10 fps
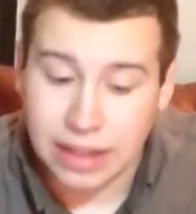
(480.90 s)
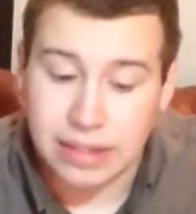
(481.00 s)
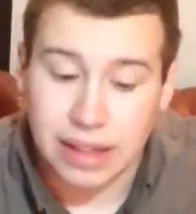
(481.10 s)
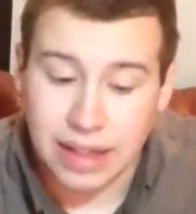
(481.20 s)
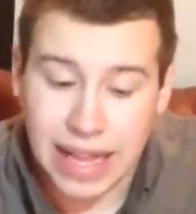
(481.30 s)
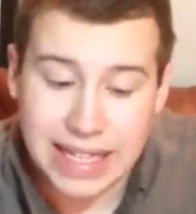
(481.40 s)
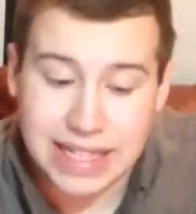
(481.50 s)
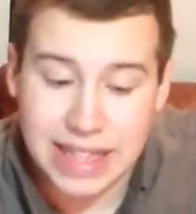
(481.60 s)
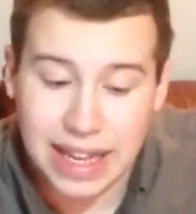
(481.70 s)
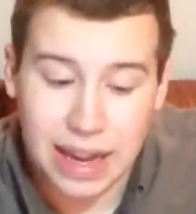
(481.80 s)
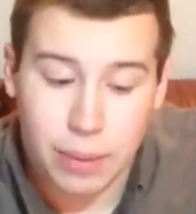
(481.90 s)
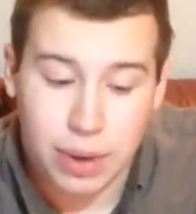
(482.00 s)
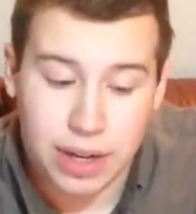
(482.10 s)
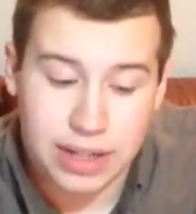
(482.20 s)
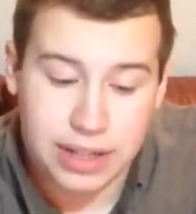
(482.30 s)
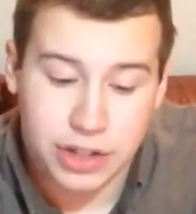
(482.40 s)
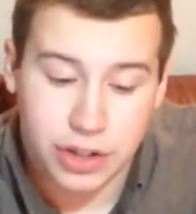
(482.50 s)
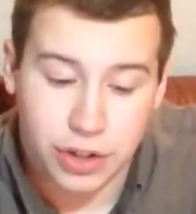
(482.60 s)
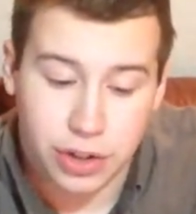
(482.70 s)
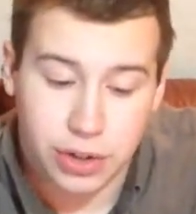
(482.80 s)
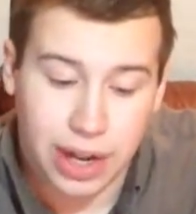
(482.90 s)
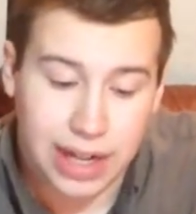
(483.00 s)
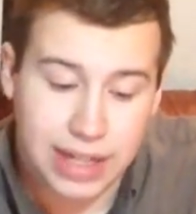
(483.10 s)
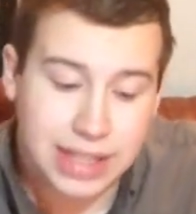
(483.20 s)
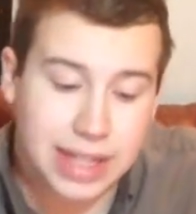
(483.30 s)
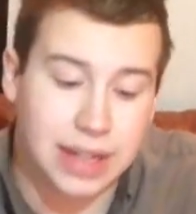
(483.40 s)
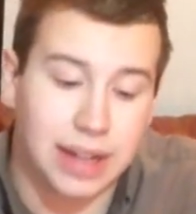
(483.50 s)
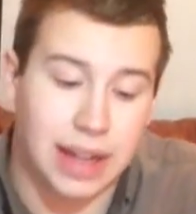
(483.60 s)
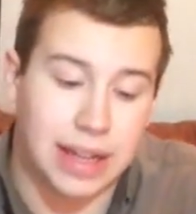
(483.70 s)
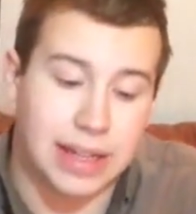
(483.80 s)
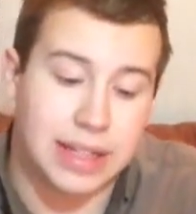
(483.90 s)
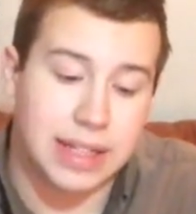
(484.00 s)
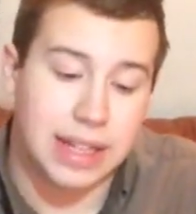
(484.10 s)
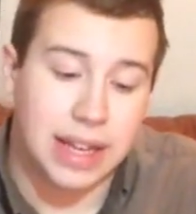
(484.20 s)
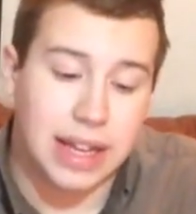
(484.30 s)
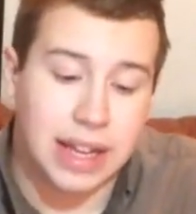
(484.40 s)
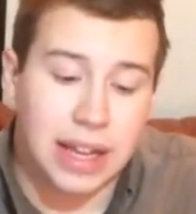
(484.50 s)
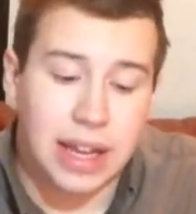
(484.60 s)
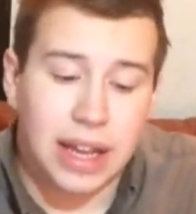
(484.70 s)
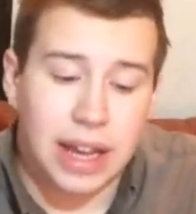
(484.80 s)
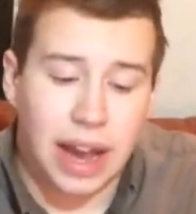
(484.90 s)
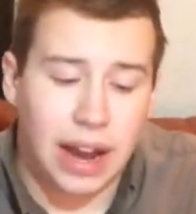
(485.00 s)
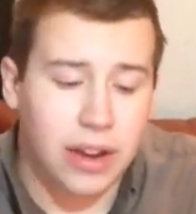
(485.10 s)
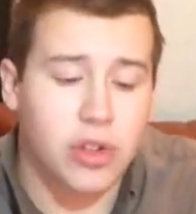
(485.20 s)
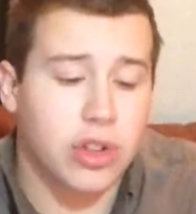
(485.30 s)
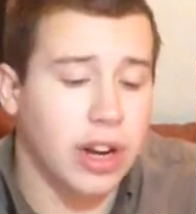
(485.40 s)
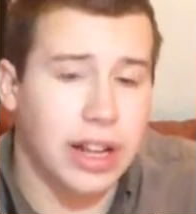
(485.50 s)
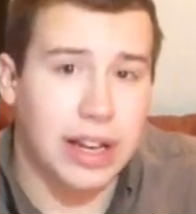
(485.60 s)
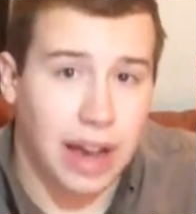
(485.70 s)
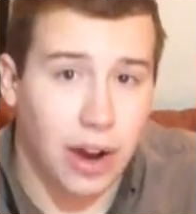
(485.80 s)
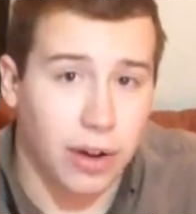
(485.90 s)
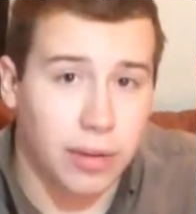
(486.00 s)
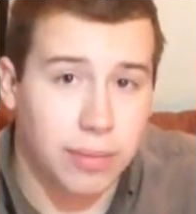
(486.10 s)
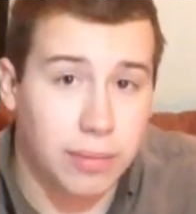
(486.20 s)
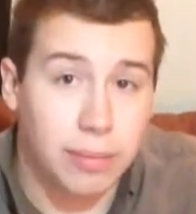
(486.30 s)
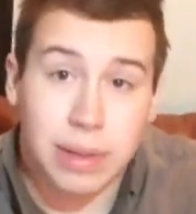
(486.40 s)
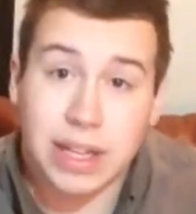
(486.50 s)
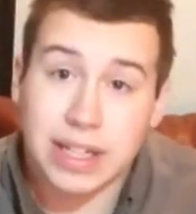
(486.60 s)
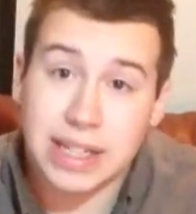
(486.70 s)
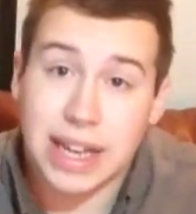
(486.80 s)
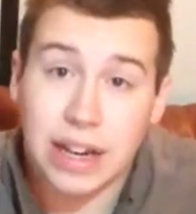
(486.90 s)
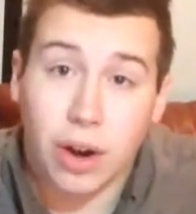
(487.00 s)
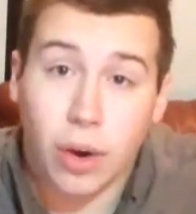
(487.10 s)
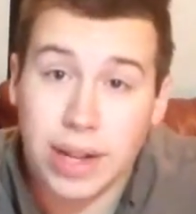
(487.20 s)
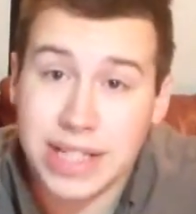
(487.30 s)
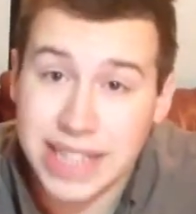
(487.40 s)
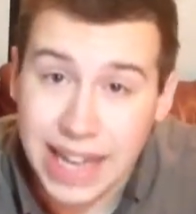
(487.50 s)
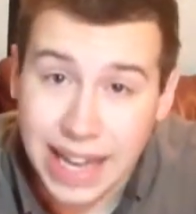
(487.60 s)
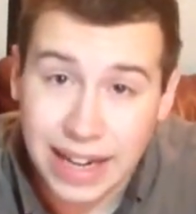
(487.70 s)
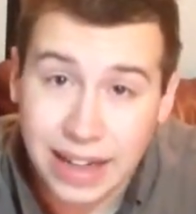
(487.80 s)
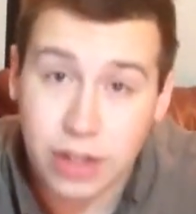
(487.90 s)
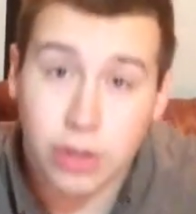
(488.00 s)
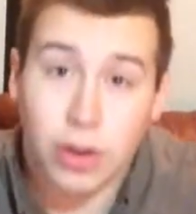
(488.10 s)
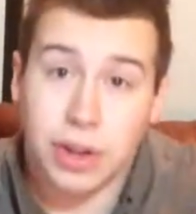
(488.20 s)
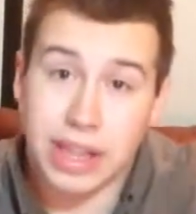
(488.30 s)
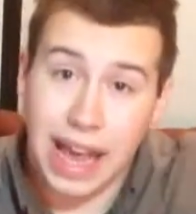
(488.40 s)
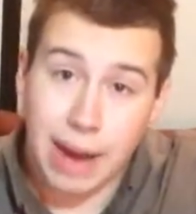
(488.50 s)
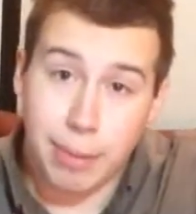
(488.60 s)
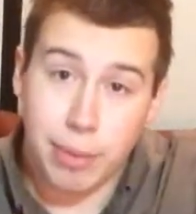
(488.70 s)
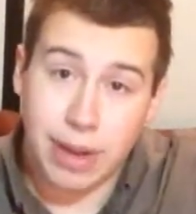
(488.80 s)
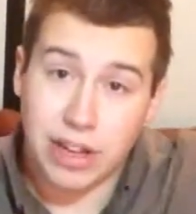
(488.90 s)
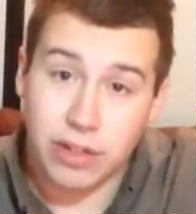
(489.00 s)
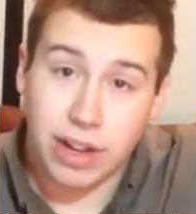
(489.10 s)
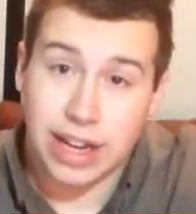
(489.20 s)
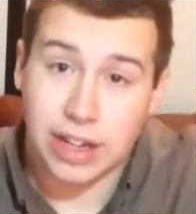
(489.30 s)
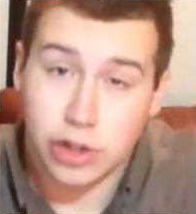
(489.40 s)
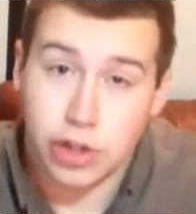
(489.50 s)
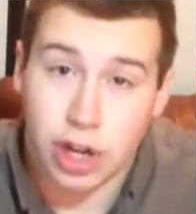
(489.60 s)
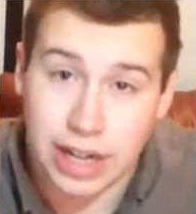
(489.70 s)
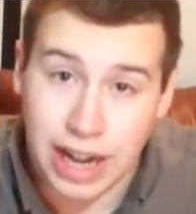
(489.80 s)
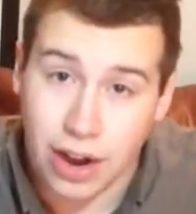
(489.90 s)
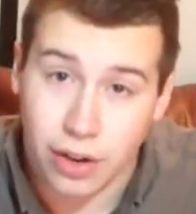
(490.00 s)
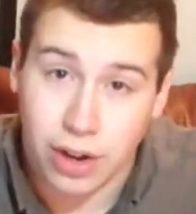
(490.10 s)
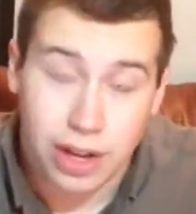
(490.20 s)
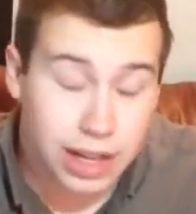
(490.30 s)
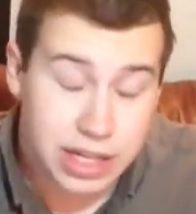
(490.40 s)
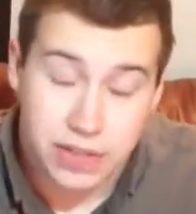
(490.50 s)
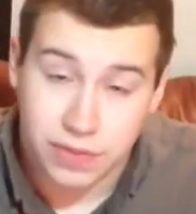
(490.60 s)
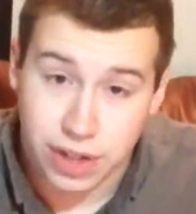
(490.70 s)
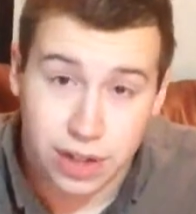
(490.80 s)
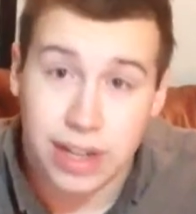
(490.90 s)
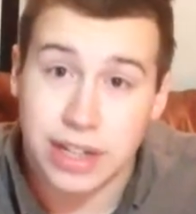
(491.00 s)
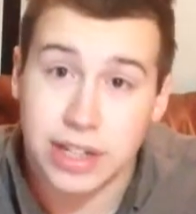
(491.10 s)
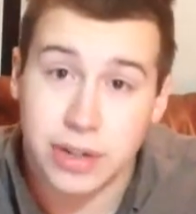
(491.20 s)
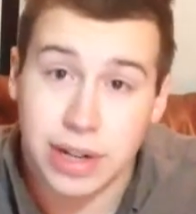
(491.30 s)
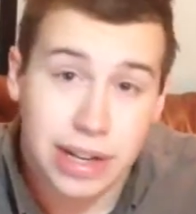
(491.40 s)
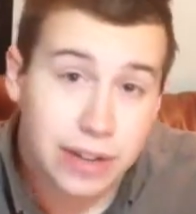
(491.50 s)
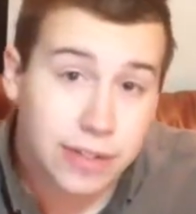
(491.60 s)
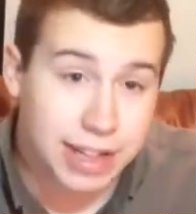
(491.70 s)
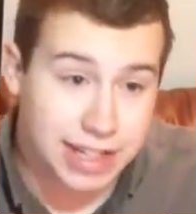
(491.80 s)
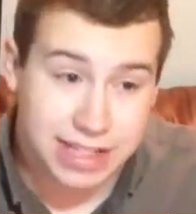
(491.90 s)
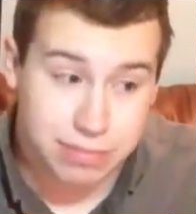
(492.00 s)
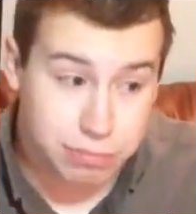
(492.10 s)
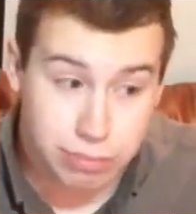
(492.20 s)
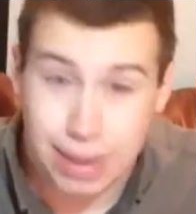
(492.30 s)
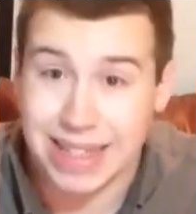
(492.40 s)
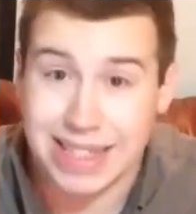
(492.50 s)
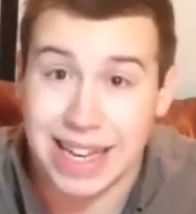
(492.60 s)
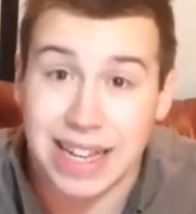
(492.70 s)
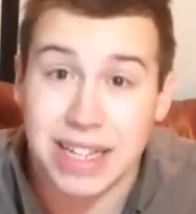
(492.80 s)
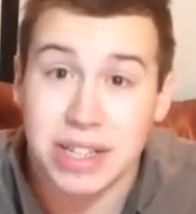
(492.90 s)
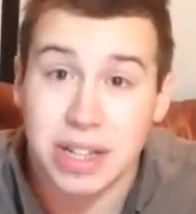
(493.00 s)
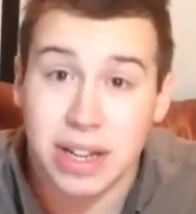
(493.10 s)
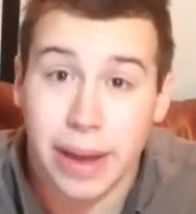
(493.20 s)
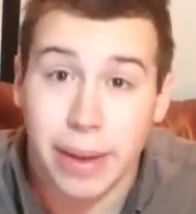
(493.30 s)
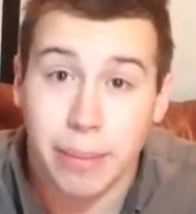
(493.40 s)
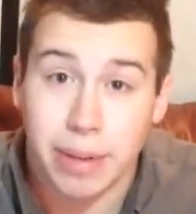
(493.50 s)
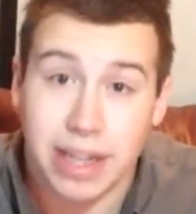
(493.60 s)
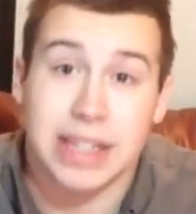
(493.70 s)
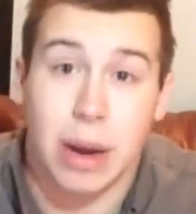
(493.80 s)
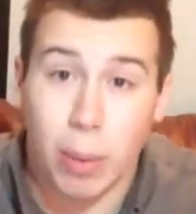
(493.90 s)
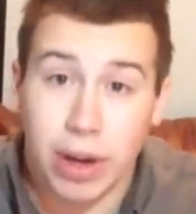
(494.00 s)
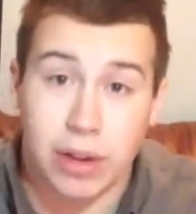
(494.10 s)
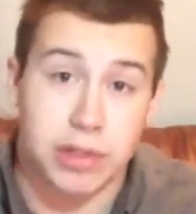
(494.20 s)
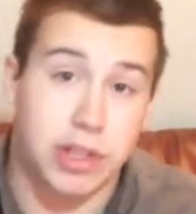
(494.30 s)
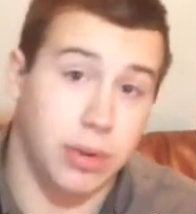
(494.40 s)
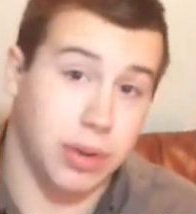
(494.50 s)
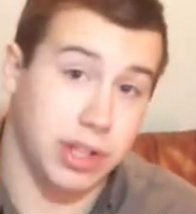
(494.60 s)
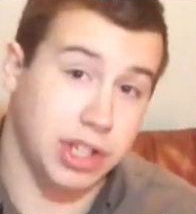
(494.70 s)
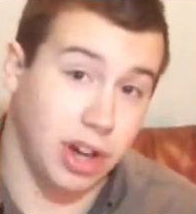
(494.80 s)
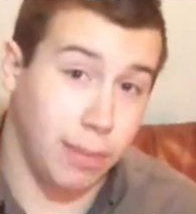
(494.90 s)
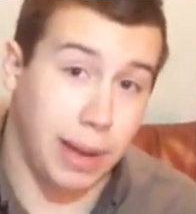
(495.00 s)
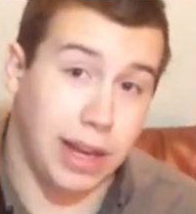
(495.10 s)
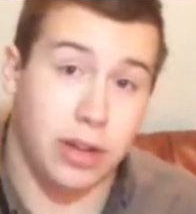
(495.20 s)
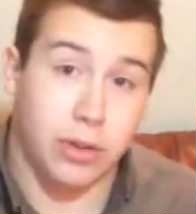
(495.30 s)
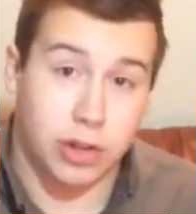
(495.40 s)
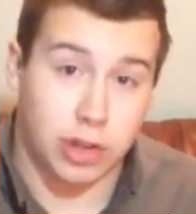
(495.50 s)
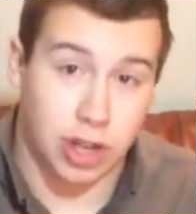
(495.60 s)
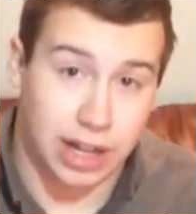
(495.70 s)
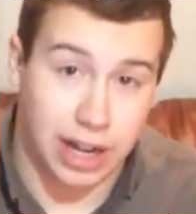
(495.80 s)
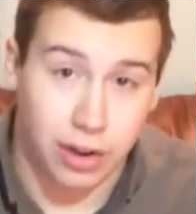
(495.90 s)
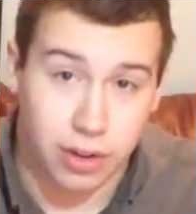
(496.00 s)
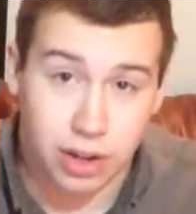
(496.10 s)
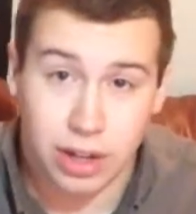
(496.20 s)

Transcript: The last thing I wanted to show you guys is how you shut it down. Because in OS X, you go to the Apple menu and hit shut down. It's very intuitive. It makes sense. Because on Windows, you go to the start menu and shut down.